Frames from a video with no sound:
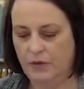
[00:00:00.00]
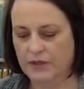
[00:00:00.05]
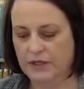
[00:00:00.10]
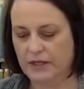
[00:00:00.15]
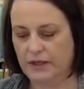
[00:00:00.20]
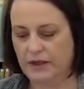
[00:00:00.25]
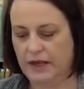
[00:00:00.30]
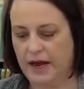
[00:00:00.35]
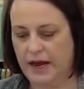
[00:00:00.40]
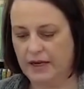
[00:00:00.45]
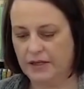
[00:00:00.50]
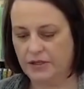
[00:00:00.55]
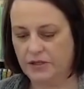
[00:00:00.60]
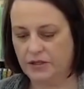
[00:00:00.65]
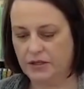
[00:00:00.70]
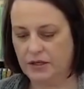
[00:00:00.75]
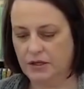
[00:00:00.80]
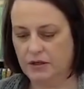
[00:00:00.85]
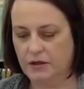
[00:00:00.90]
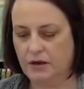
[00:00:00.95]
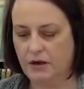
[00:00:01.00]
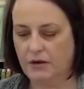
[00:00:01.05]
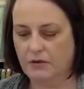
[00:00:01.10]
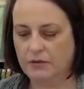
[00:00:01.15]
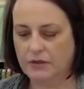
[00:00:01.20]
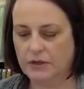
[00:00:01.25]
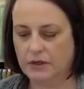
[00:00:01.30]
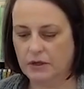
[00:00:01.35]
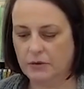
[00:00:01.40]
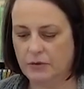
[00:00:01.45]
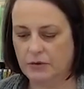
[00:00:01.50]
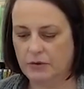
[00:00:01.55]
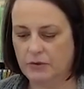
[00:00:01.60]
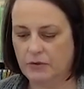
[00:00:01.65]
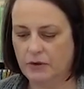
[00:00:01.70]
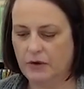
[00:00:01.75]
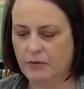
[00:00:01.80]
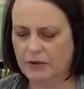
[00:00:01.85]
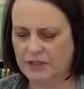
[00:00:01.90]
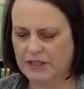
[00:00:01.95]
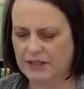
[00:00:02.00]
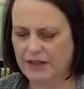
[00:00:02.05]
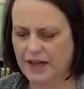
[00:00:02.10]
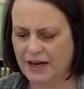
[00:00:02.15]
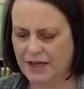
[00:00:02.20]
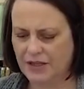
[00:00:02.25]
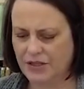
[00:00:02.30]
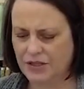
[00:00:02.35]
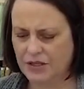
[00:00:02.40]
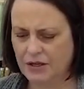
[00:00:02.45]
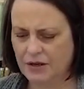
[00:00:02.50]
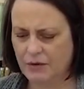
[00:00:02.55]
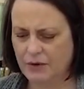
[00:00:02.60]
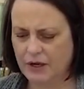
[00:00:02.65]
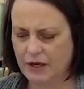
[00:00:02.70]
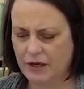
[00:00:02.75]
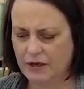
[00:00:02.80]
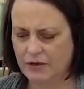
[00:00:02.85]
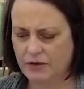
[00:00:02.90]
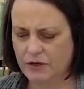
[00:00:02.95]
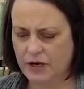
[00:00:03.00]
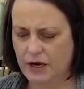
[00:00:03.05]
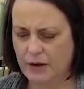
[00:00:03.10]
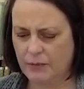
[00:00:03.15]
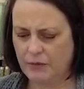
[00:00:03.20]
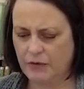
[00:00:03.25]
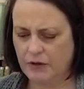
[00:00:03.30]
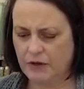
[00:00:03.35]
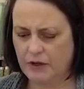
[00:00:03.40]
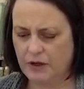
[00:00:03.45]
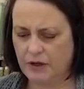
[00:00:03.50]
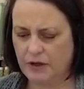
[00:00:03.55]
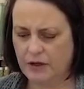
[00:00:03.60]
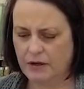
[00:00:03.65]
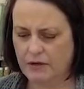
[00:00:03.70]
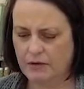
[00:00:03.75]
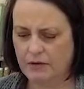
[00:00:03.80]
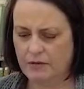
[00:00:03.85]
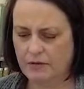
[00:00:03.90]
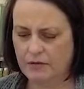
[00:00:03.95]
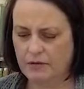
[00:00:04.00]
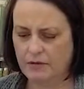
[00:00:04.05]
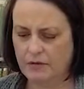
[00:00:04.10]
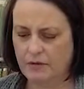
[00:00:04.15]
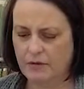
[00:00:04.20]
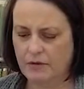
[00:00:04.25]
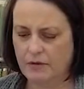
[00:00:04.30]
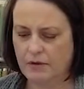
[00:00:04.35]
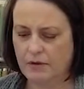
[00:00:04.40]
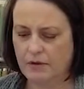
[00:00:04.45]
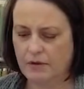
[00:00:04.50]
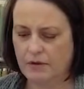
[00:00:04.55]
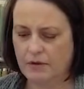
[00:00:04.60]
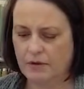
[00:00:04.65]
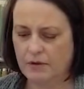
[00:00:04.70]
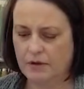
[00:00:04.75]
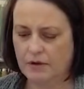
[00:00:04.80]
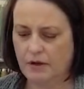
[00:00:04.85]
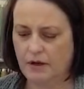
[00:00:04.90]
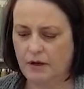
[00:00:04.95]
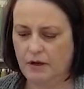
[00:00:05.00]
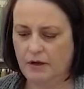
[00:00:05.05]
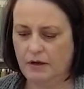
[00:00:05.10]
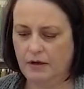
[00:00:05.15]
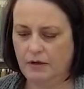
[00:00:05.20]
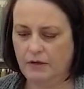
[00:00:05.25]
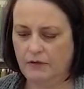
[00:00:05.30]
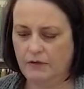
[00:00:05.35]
Was it last year? No, it was the year. No, was it last year? We got trapped at the Continental